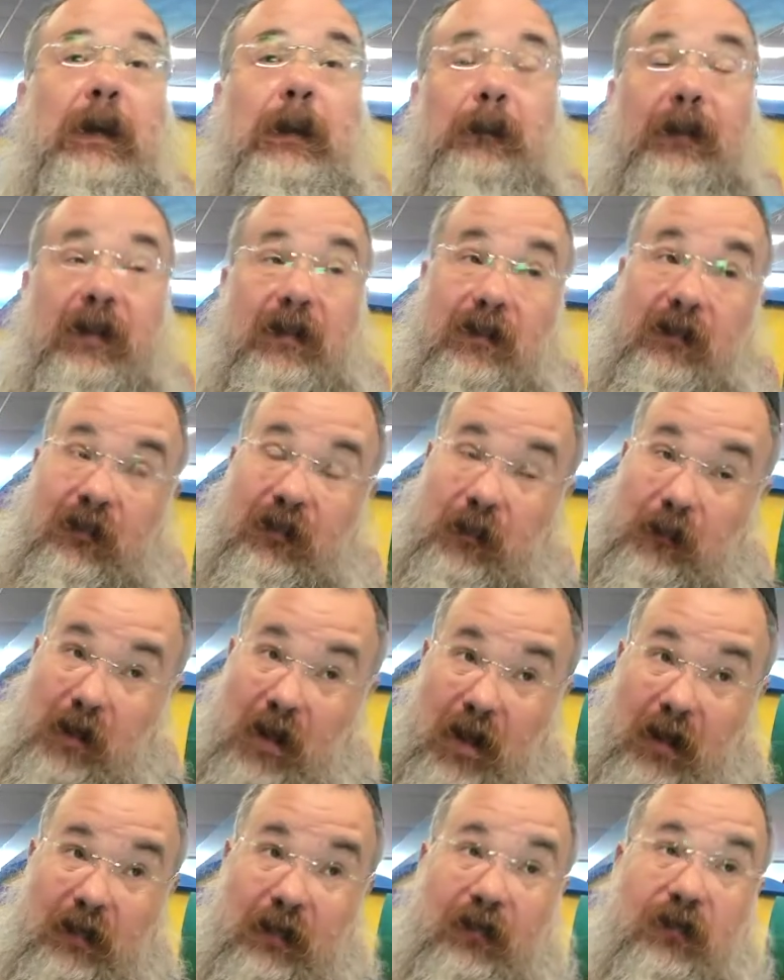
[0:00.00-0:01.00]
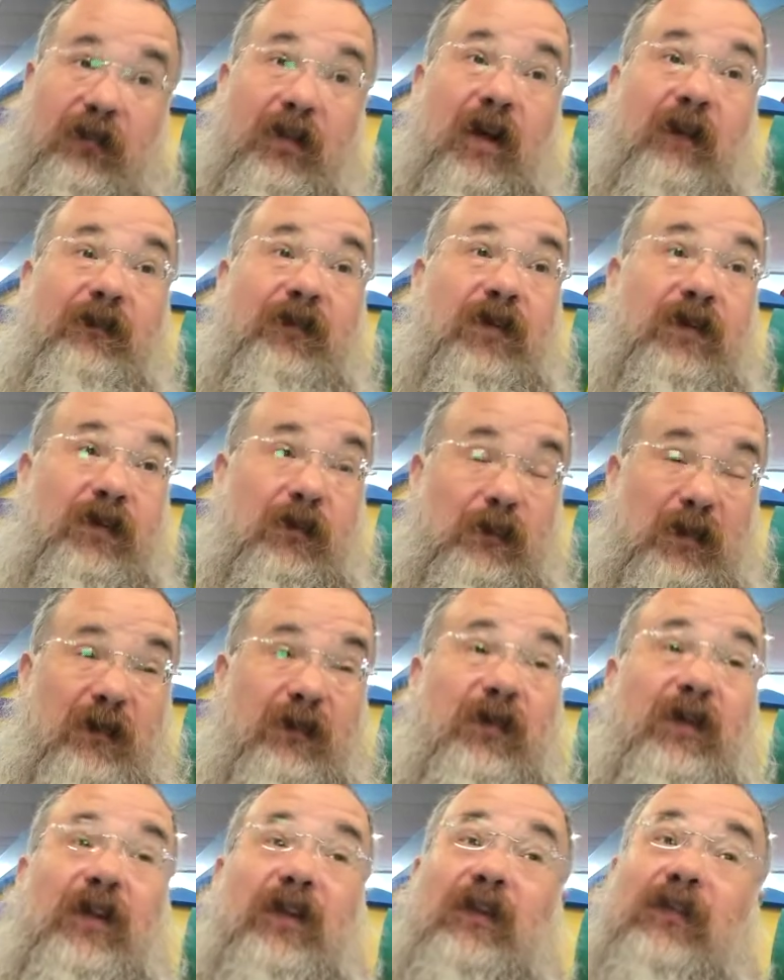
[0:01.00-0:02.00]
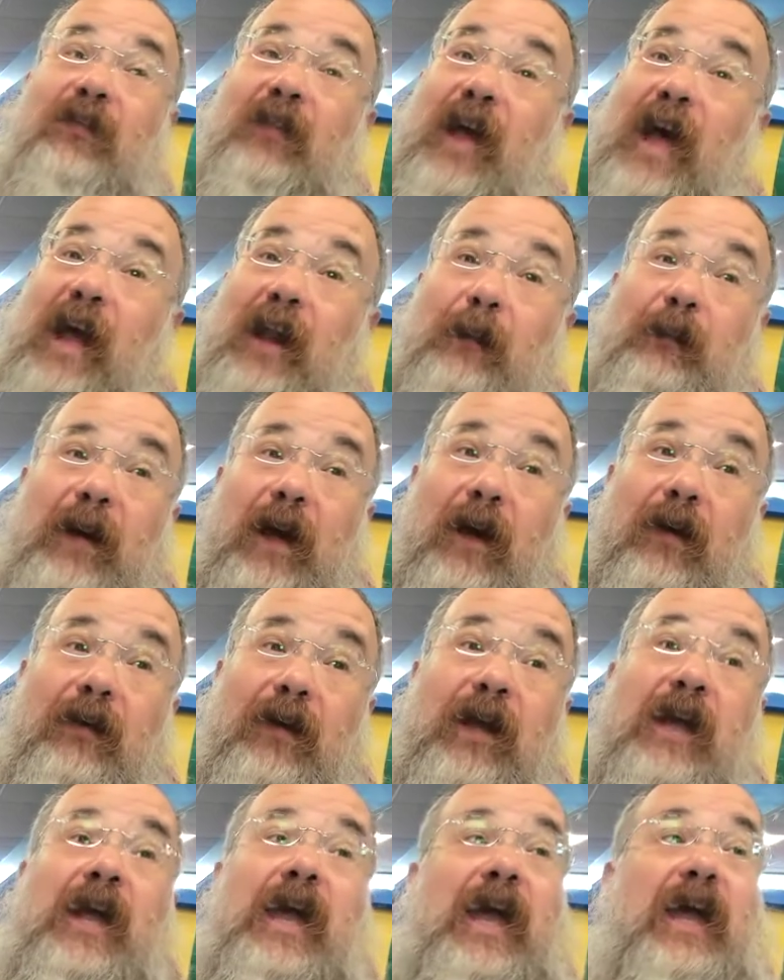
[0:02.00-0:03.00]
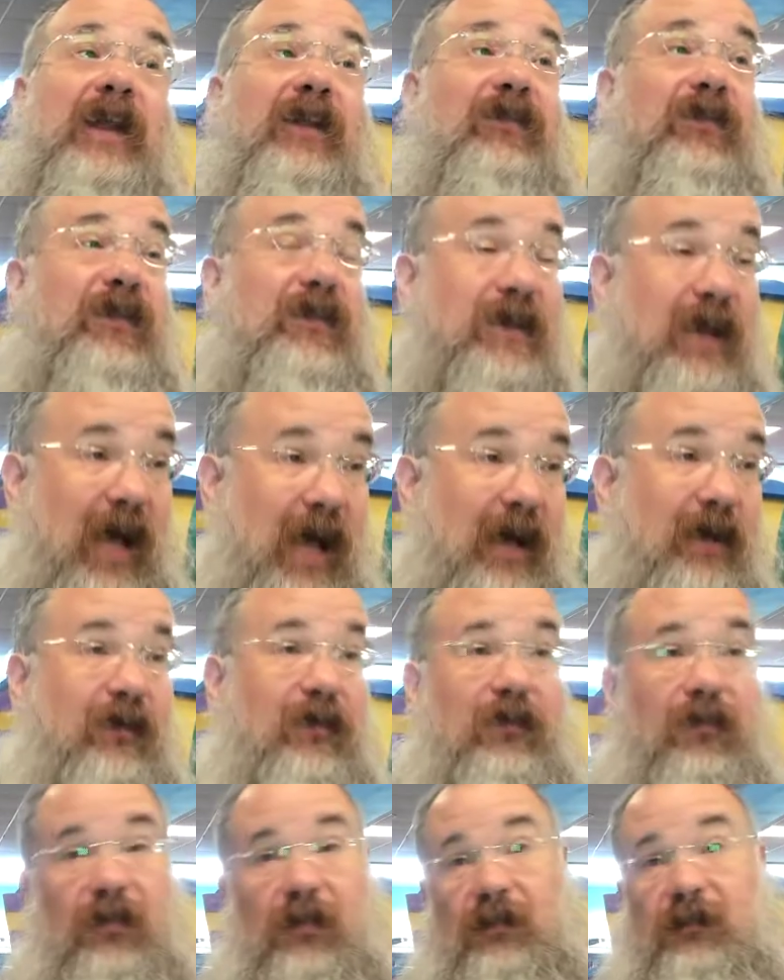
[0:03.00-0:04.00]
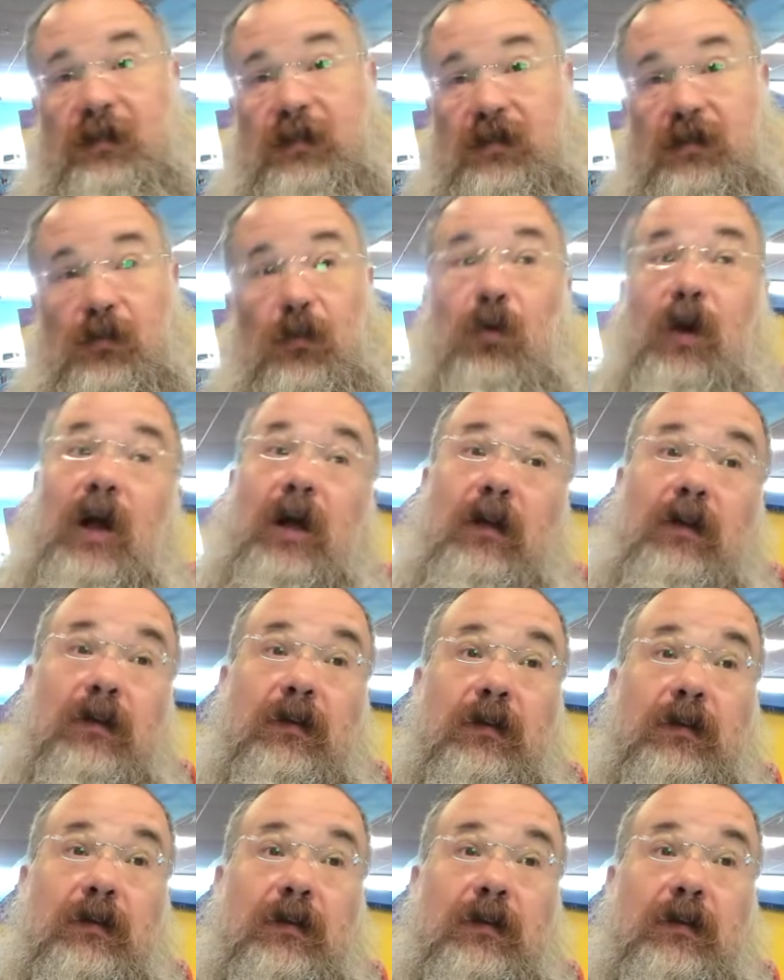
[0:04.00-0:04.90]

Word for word: But there's some other stuff that you've been feeling sad about, and it's not serving you well.